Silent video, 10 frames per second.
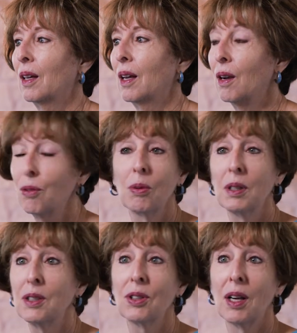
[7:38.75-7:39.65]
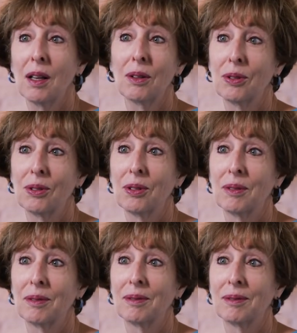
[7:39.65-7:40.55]
Everyone needs a house,
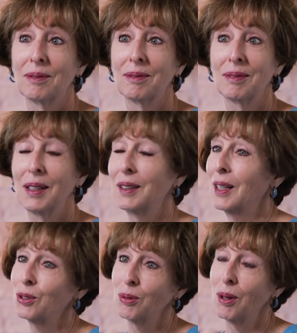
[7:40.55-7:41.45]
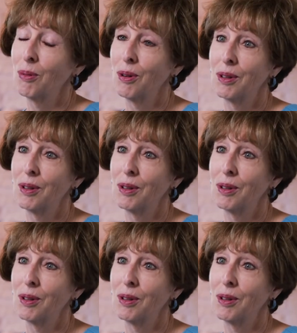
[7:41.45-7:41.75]
and that's what I want.